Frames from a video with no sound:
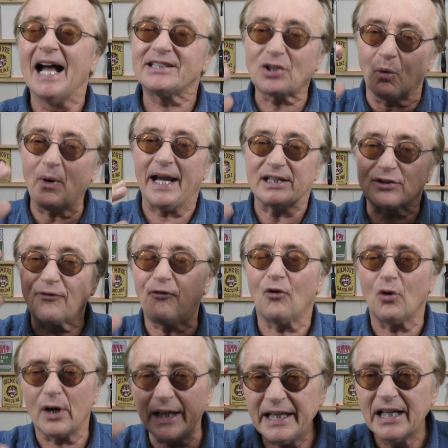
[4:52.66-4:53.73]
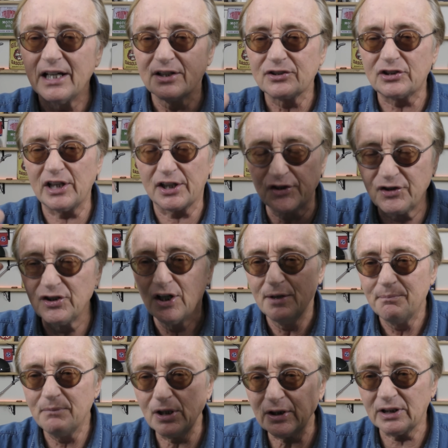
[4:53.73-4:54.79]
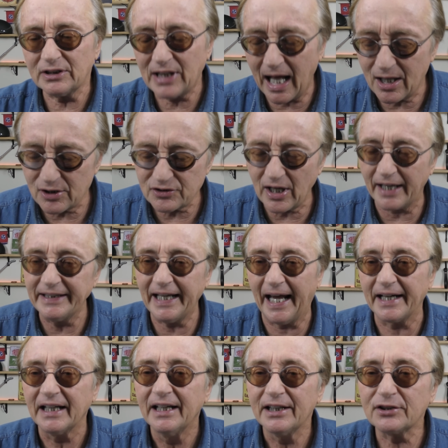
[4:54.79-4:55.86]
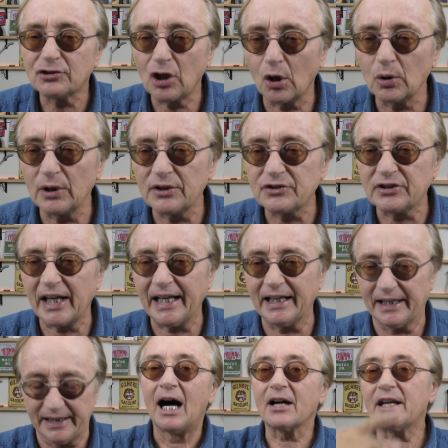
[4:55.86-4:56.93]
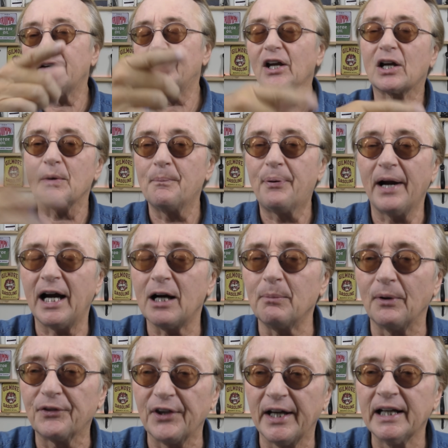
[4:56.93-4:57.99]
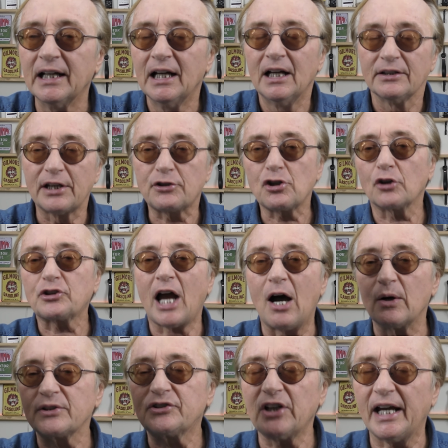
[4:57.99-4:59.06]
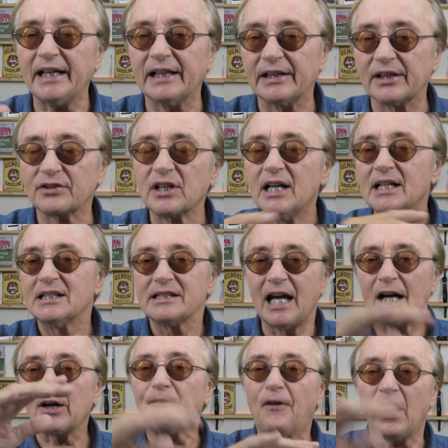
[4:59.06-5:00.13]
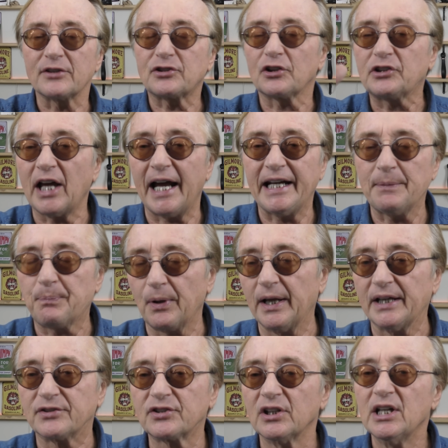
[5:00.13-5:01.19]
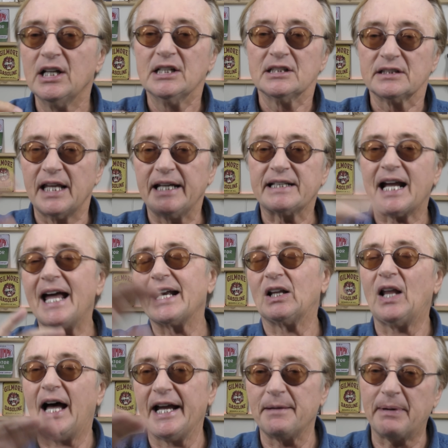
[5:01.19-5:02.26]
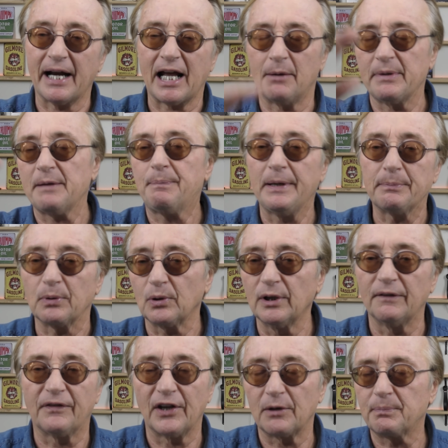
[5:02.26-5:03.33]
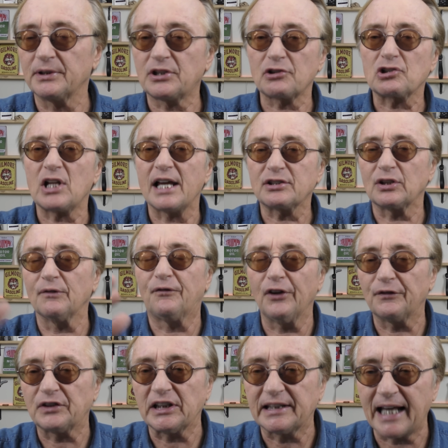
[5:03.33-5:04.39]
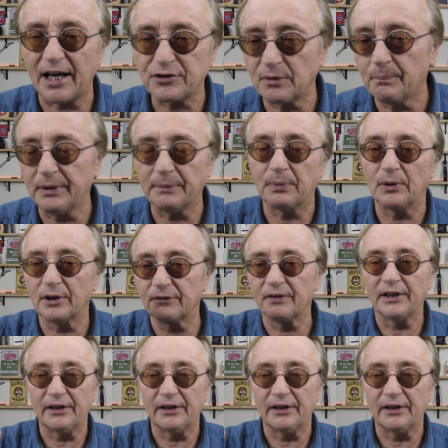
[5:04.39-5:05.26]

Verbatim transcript: And to waste 46 million dollars on that is total insanity. I'll give you a comparable thing that shows how insane it is. Niagara Falls is a tiny place. They kind of lie about how many people live there, but there's less than 50,000 people living